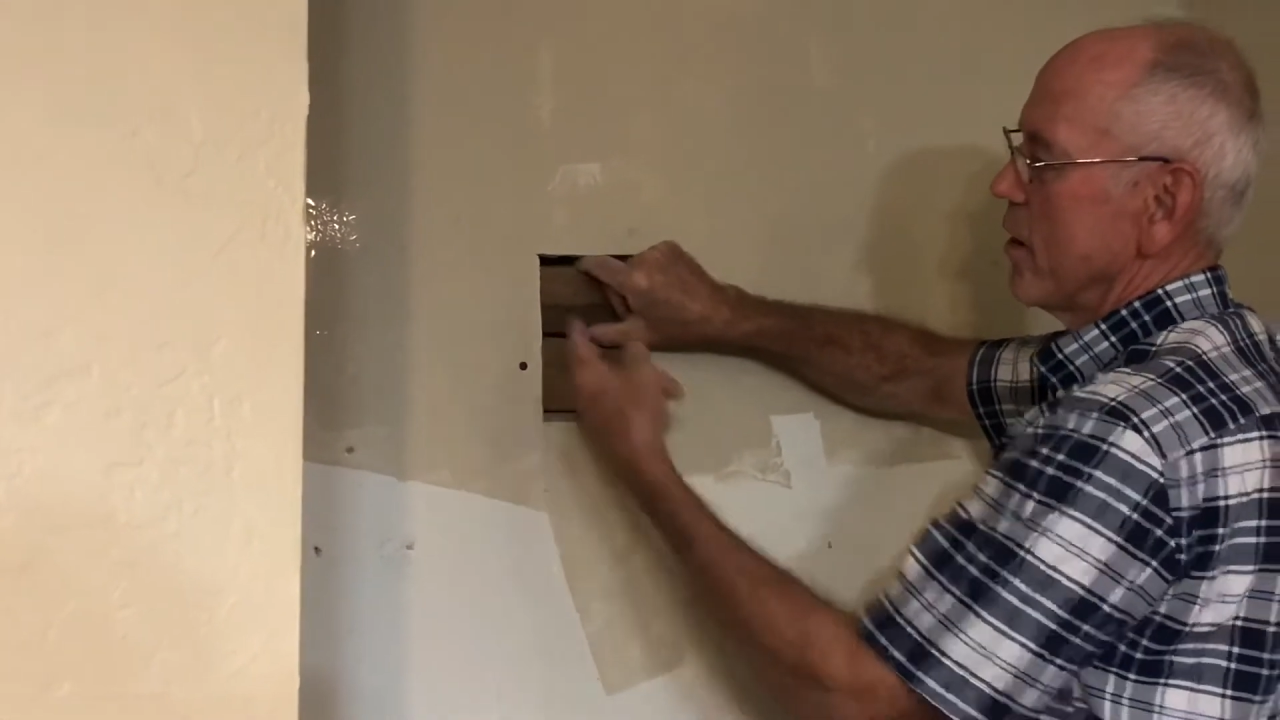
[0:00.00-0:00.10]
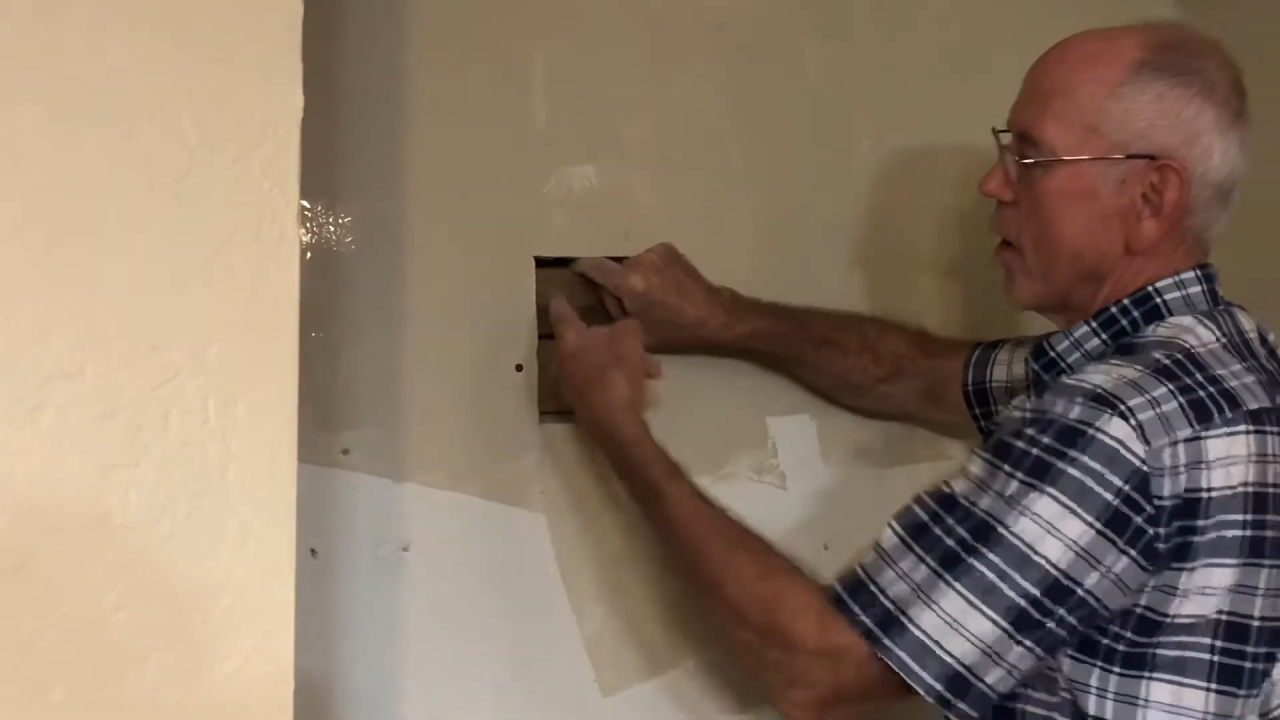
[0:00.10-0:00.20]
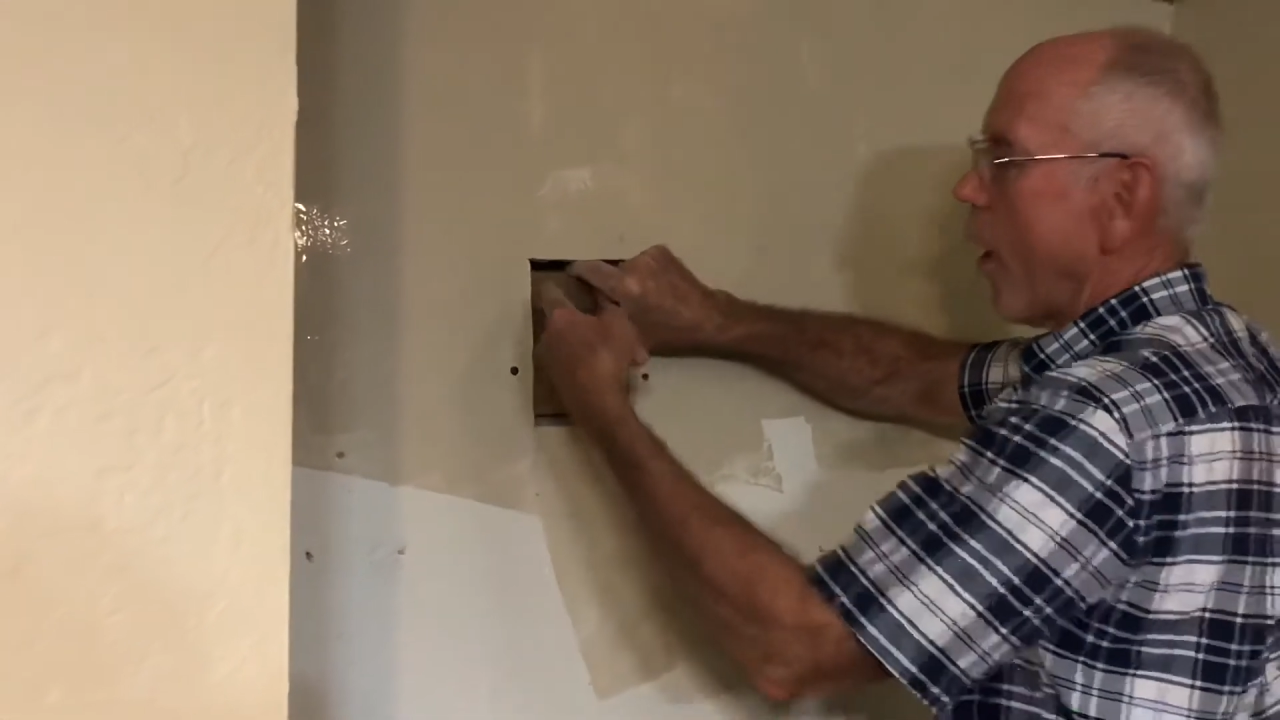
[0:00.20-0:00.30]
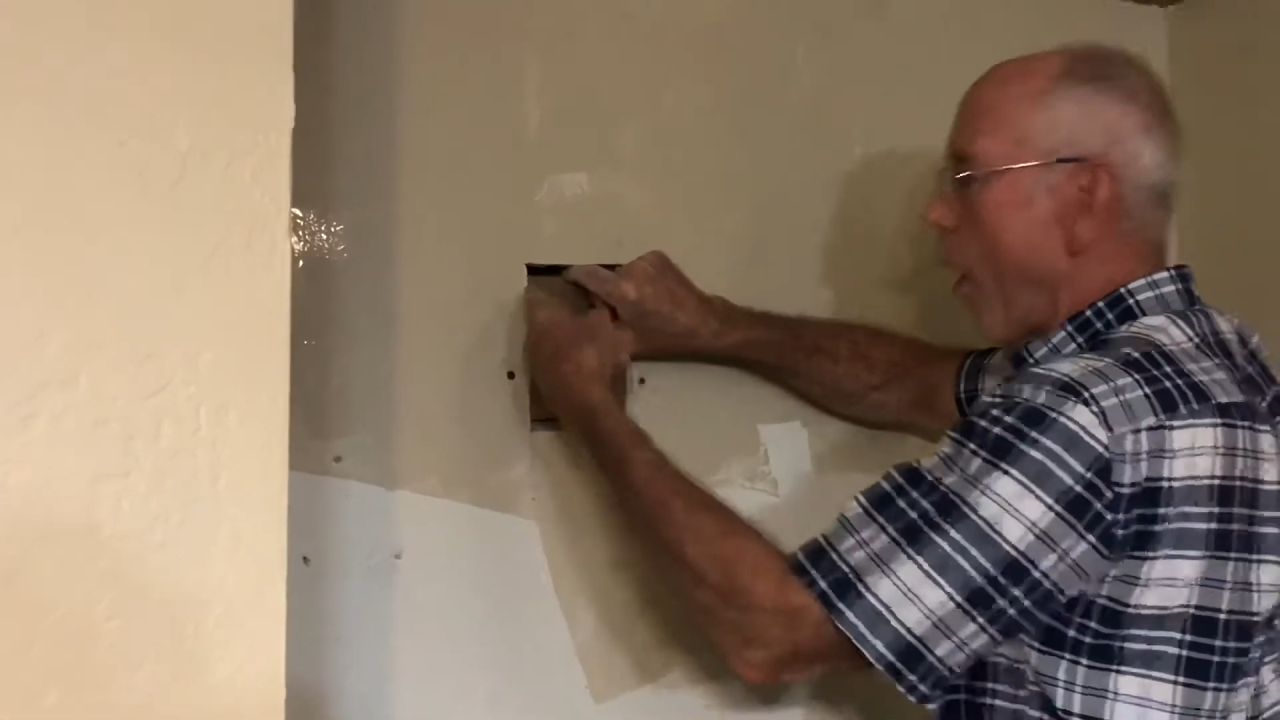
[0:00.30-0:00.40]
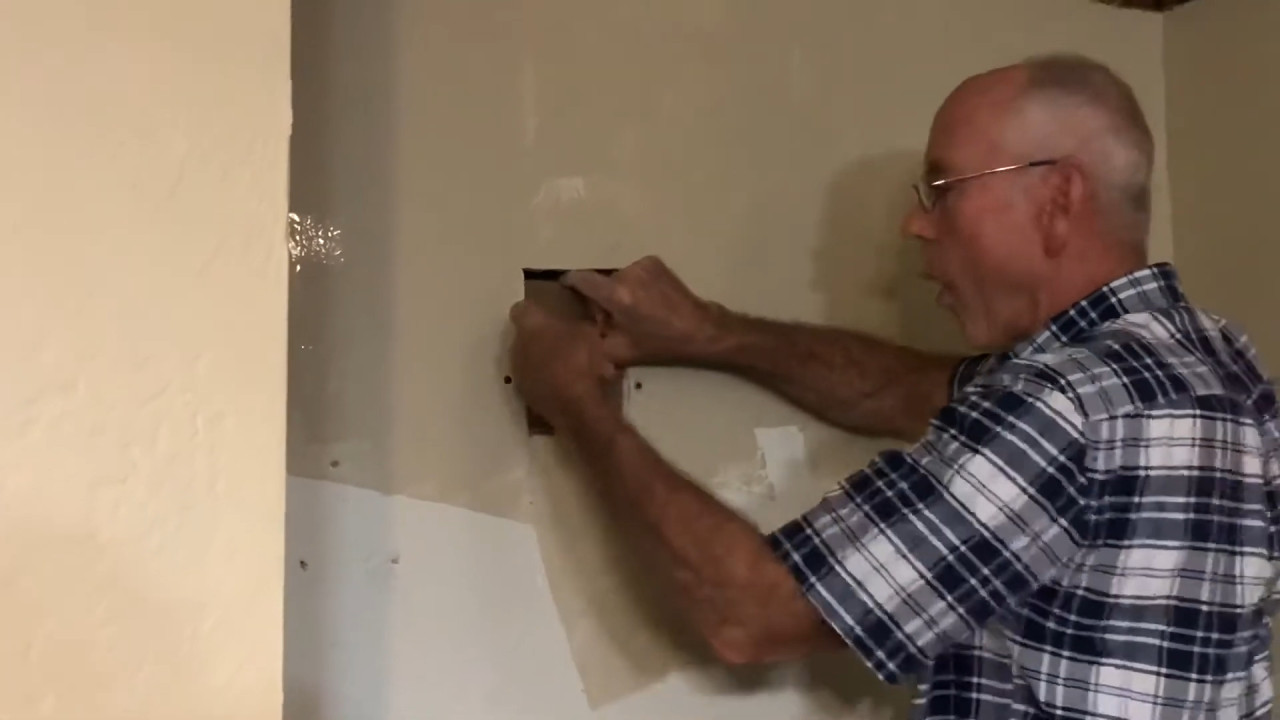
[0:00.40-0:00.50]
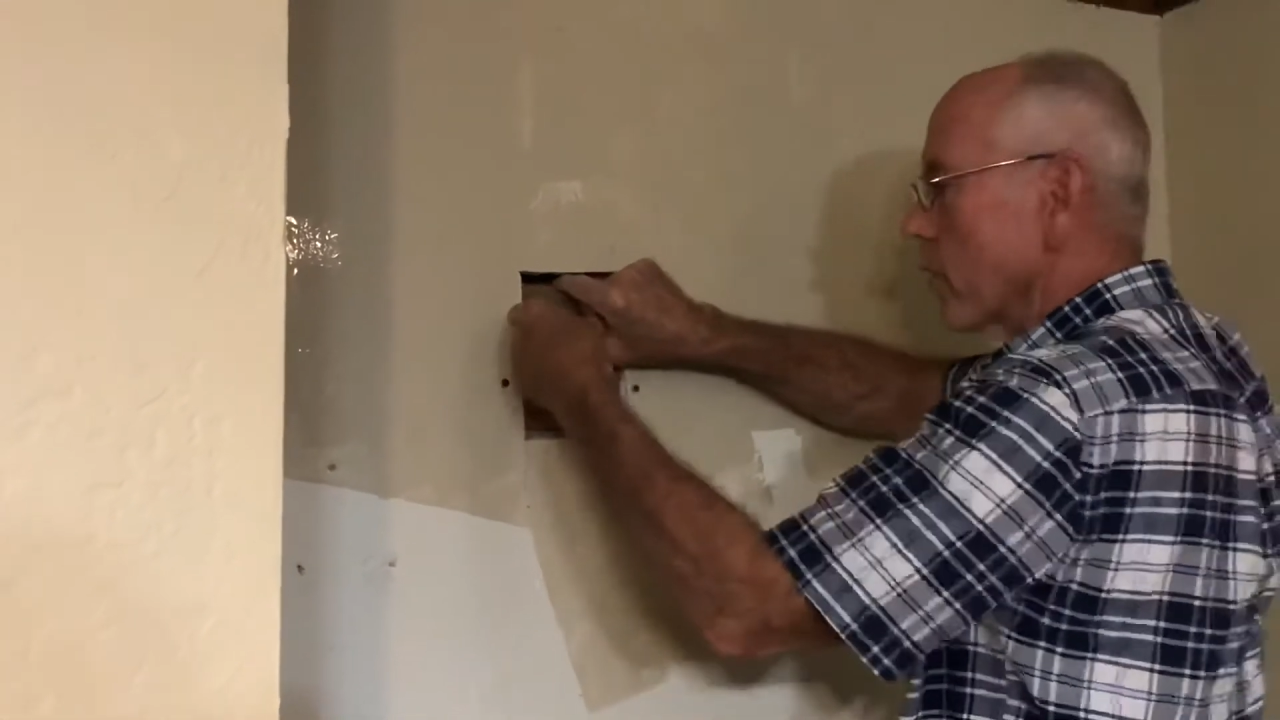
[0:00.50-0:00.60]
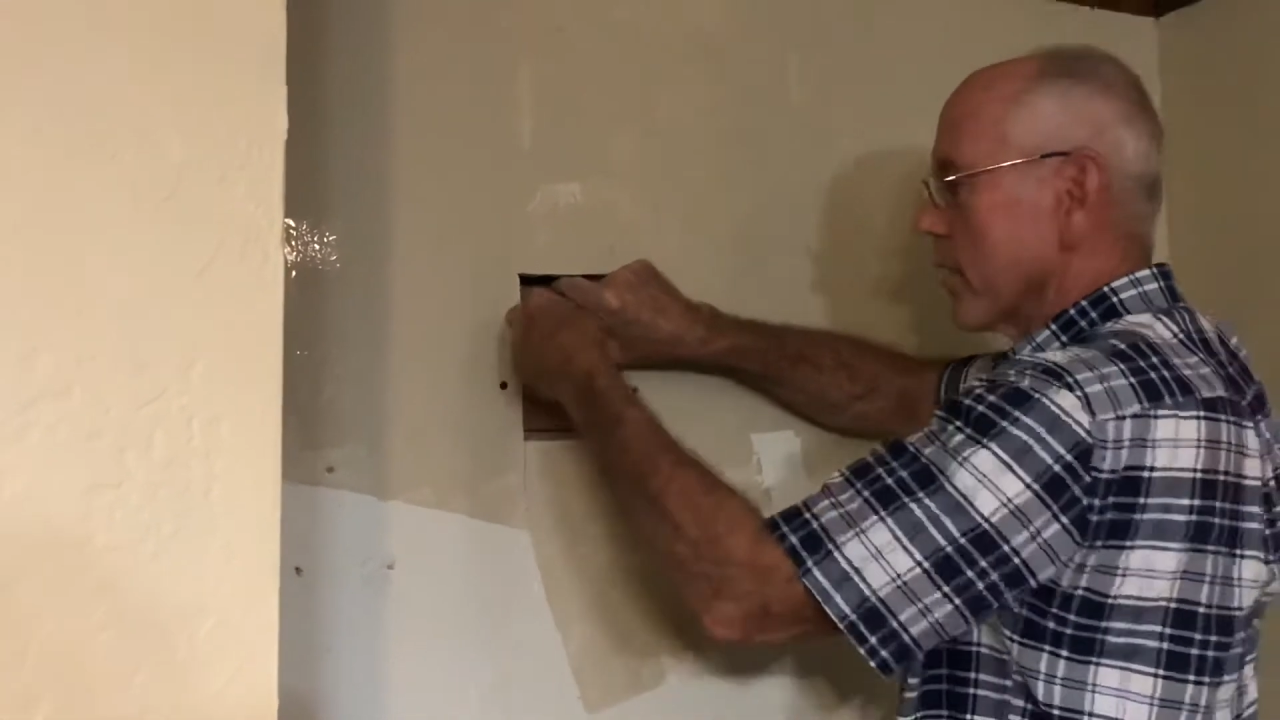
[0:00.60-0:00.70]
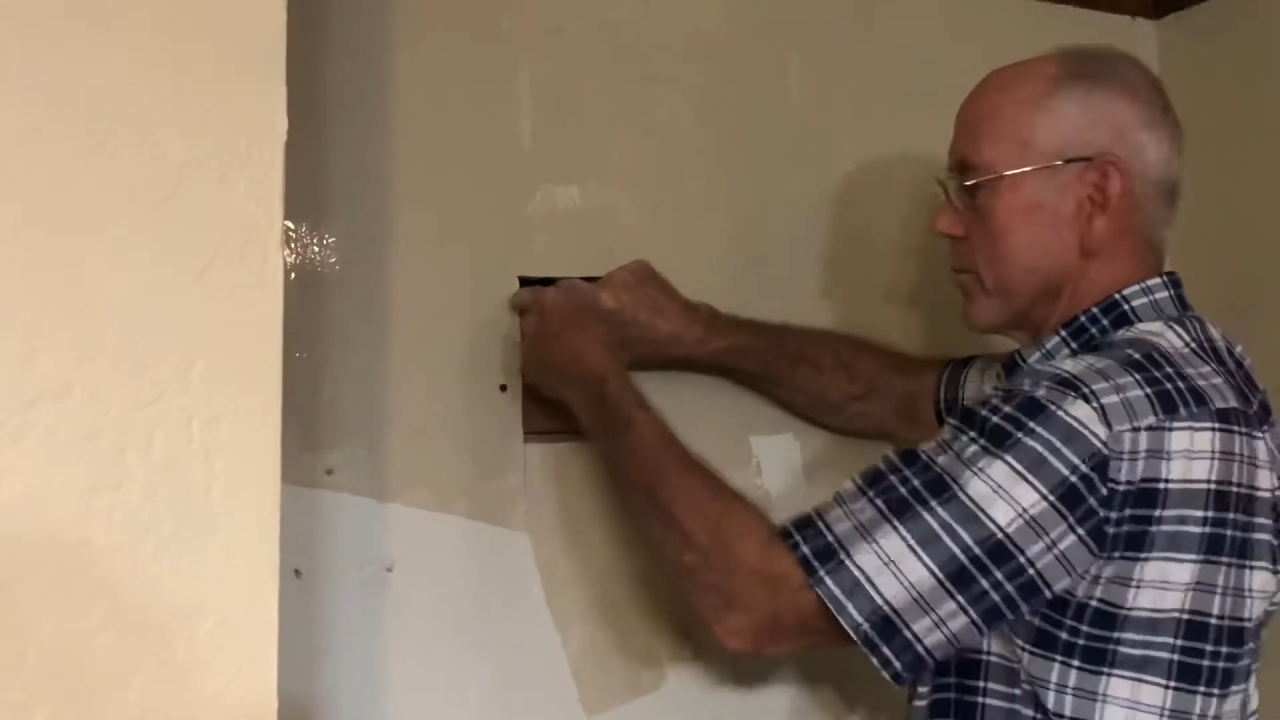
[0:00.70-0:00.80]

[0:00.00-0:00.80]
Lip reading: hold it